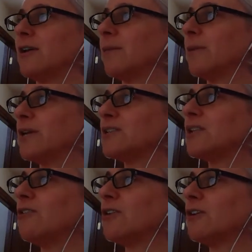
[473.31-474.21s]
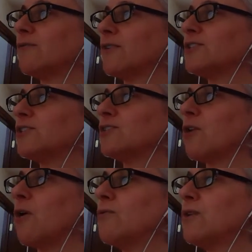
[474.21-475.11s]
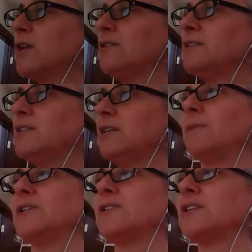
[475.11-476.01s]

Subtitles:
But as Hill confronts his own hidden demons,